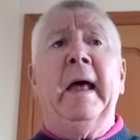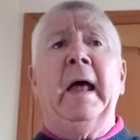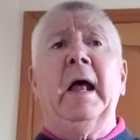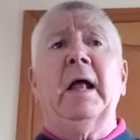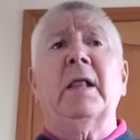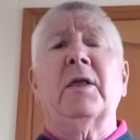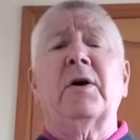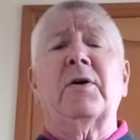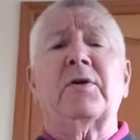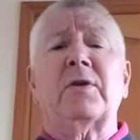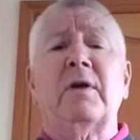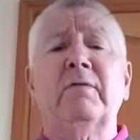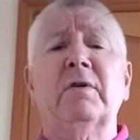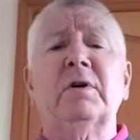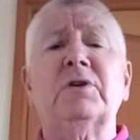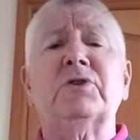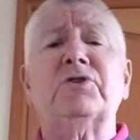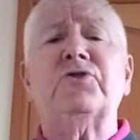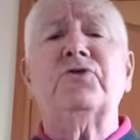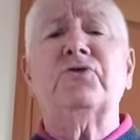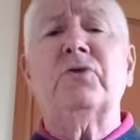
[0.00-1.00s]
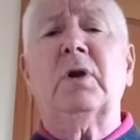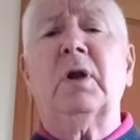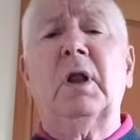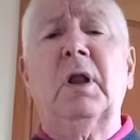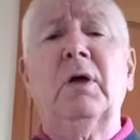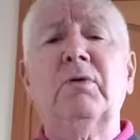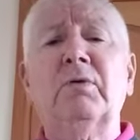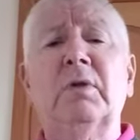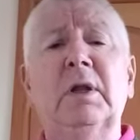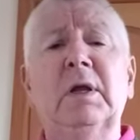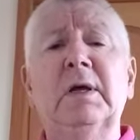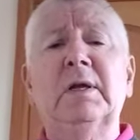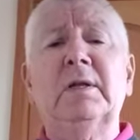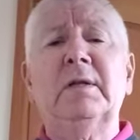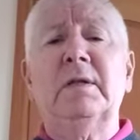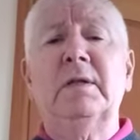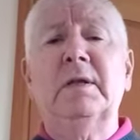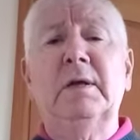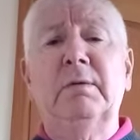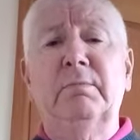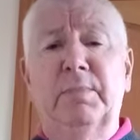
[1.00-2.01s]
The rivers roared loudly and
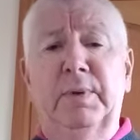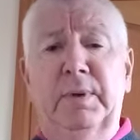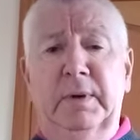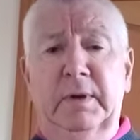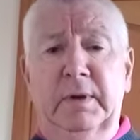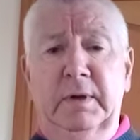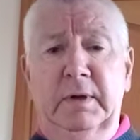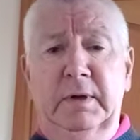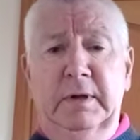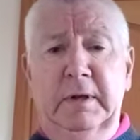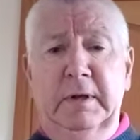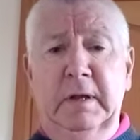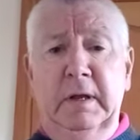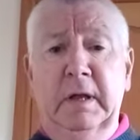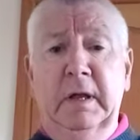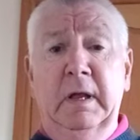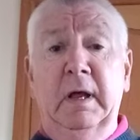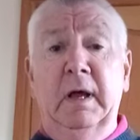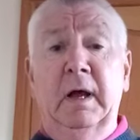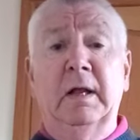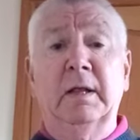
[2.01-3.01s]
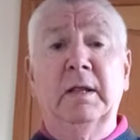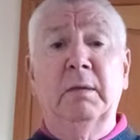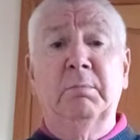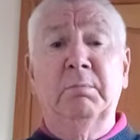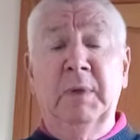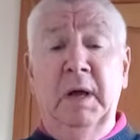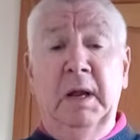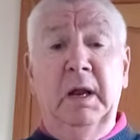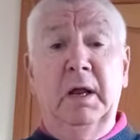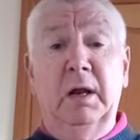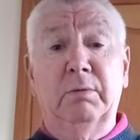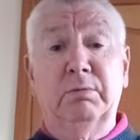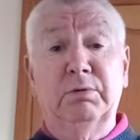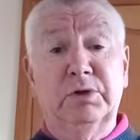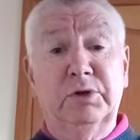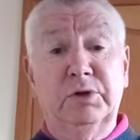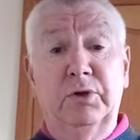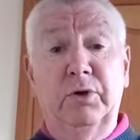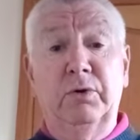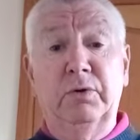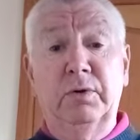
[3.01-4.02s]
deep, and the miller was
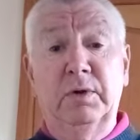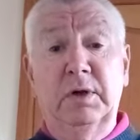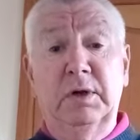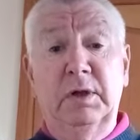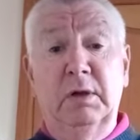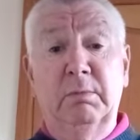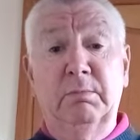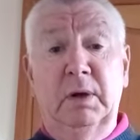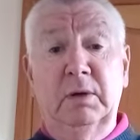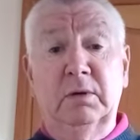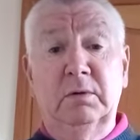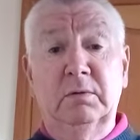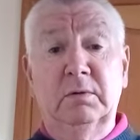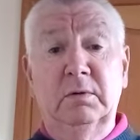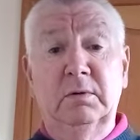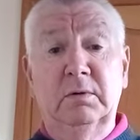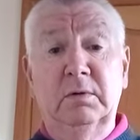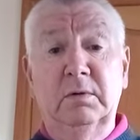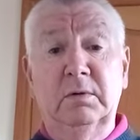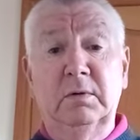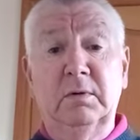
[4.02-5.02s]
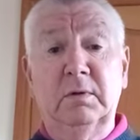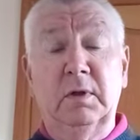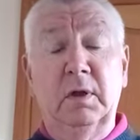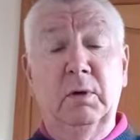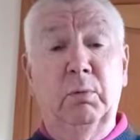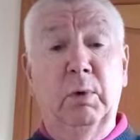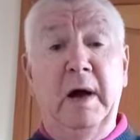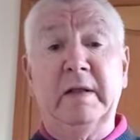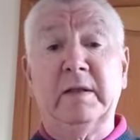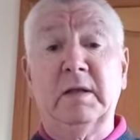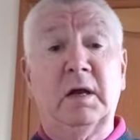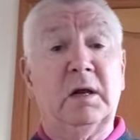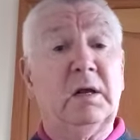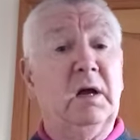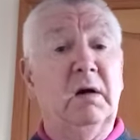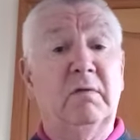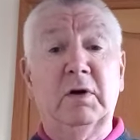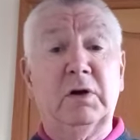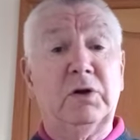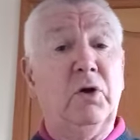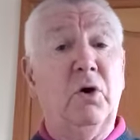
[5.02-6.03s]
drowned in the mill. The water
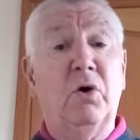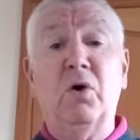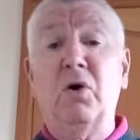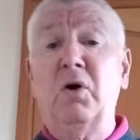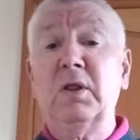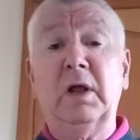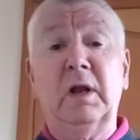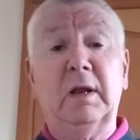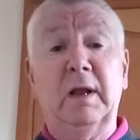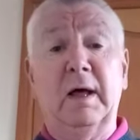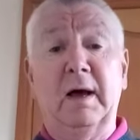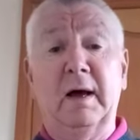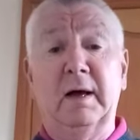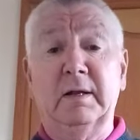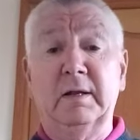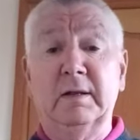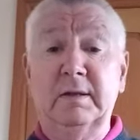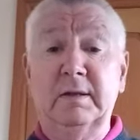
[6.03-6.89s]
covered all the land,